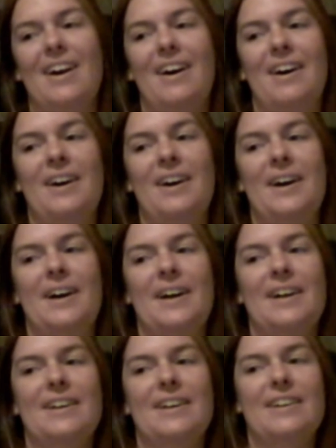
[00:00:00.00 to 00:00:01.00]

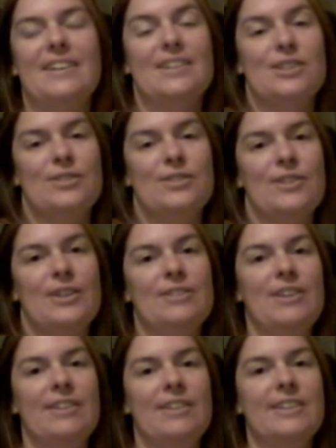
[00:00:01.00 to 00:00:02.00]
Because you've already
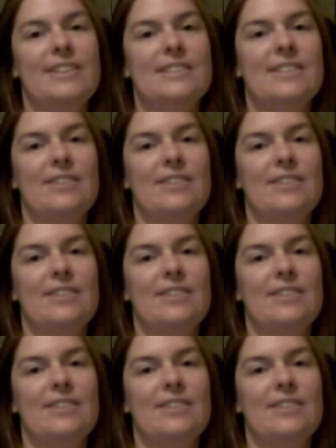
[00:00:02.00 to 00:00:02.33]
found it.